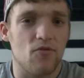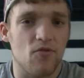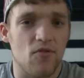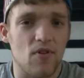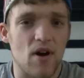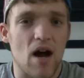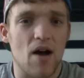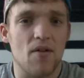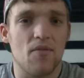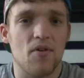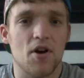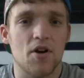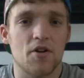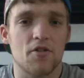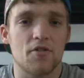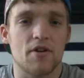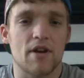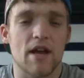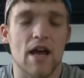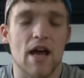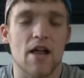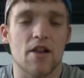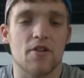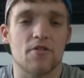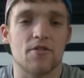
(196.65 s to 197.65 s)
500
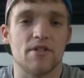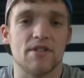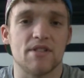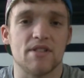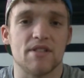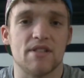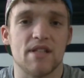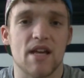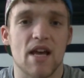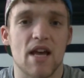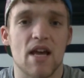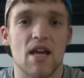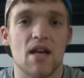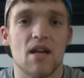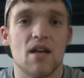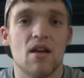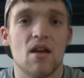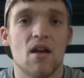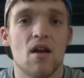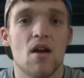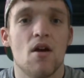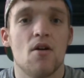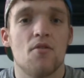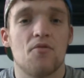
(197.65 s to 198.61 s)
calories a day